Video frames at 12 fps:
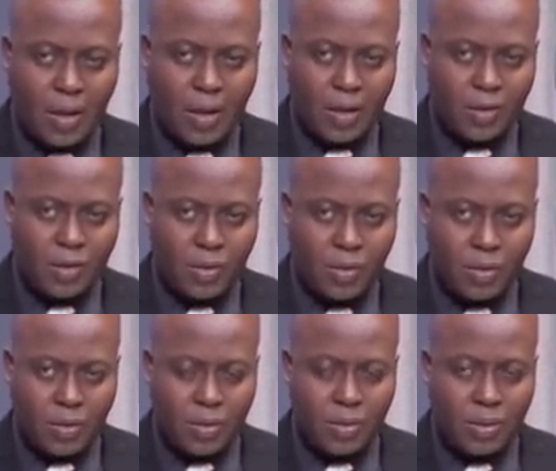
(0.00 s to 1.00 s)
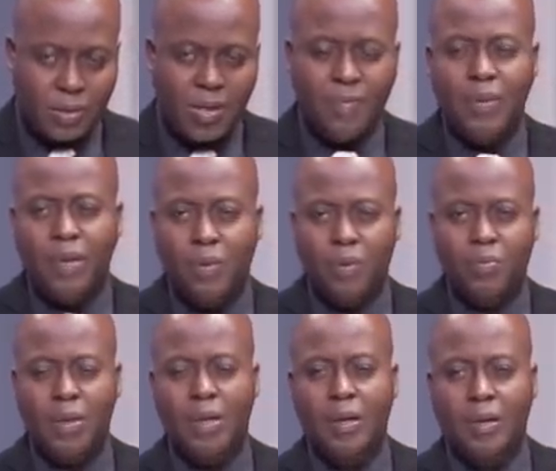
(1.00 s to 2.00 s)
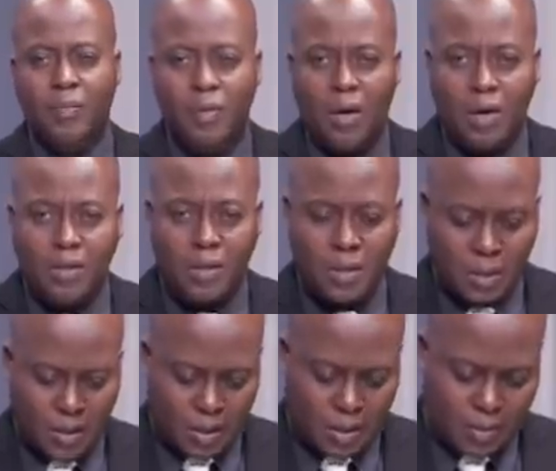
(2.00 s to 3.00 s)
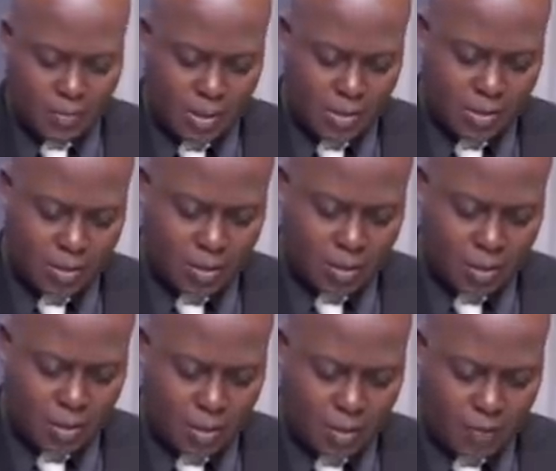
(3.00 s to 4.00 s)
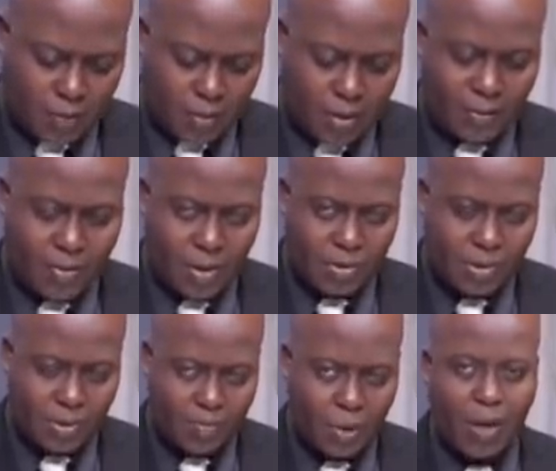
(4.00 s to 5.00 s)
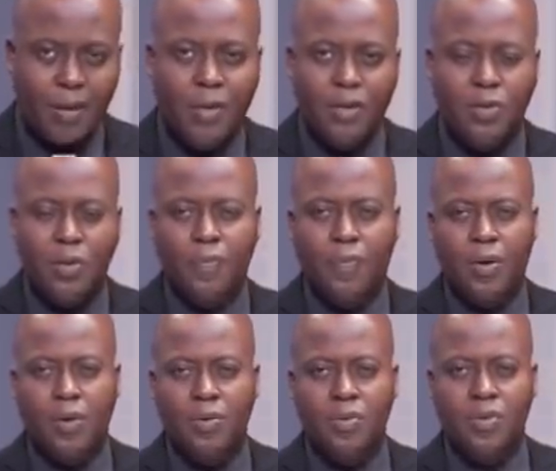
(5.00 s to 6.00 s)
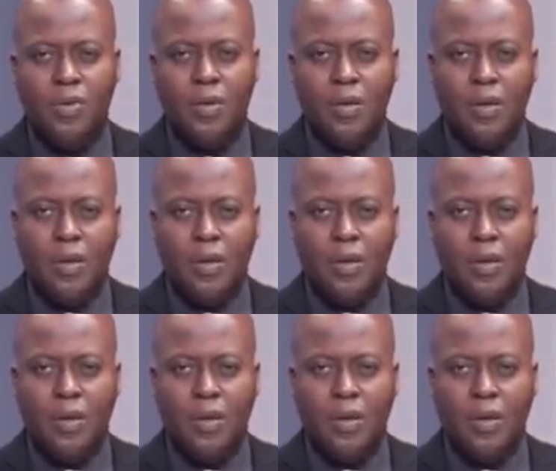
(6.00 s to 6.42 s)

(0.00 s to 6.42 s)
And so this evening with me, I've got Minister of Governance and Parliamentary Affairs,